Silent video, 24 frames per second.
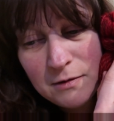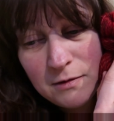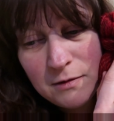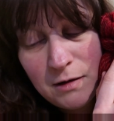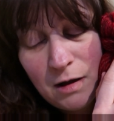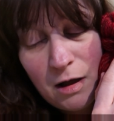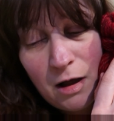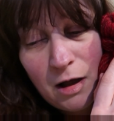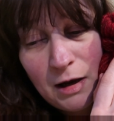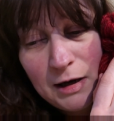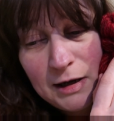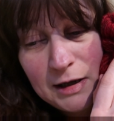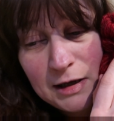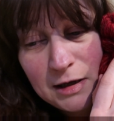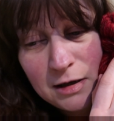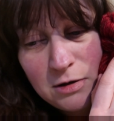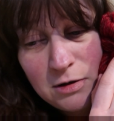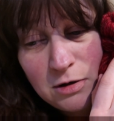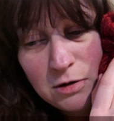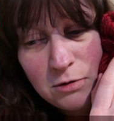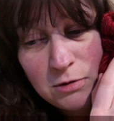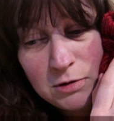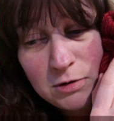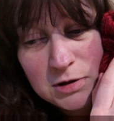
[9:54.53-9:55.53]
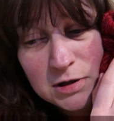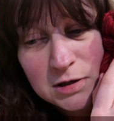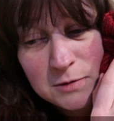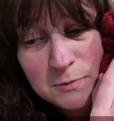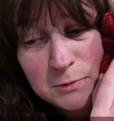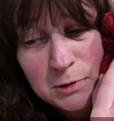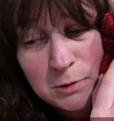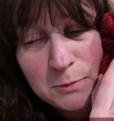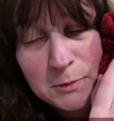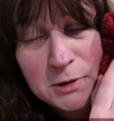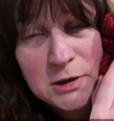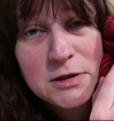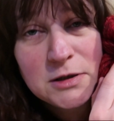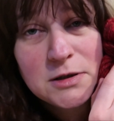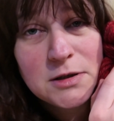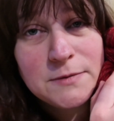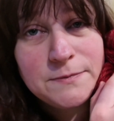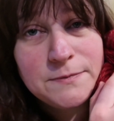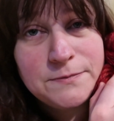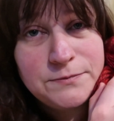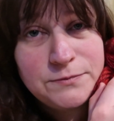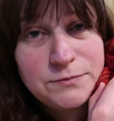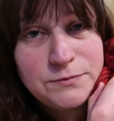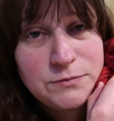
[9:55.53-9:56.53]
Holly, can you hold on a moment?
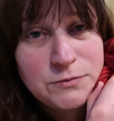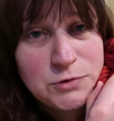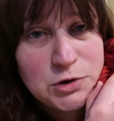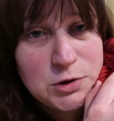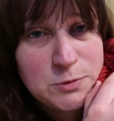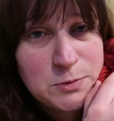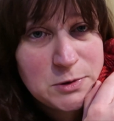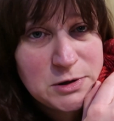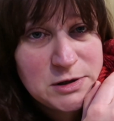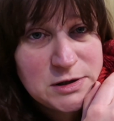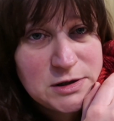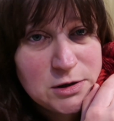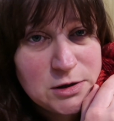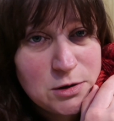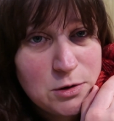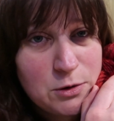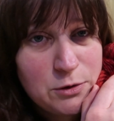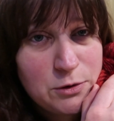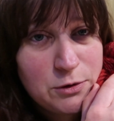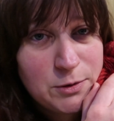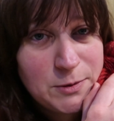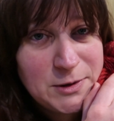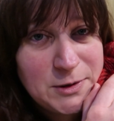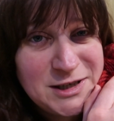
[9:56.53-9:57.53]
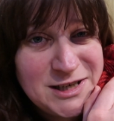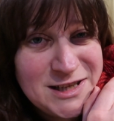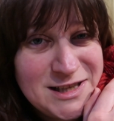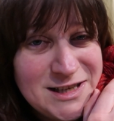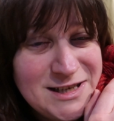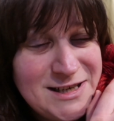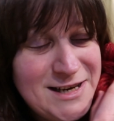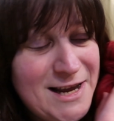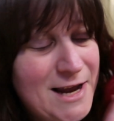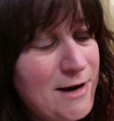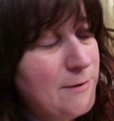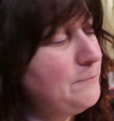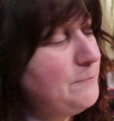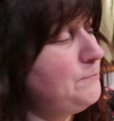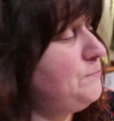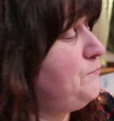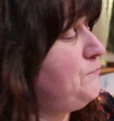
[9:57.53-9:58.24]
She wants to go through into the den.